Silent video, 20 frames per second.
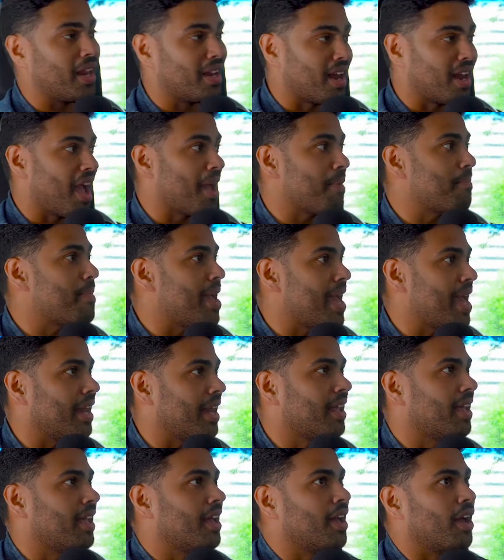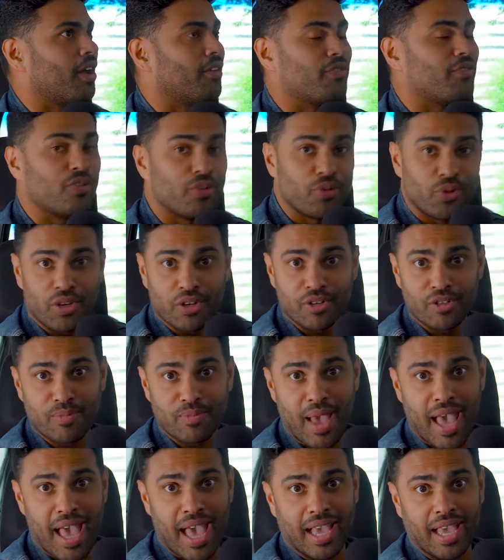and I met a few years
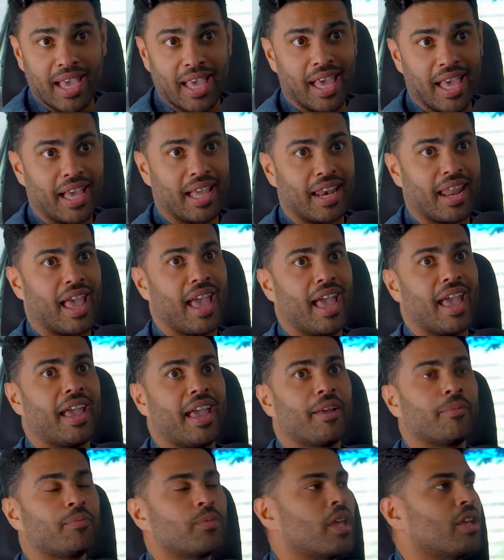back at a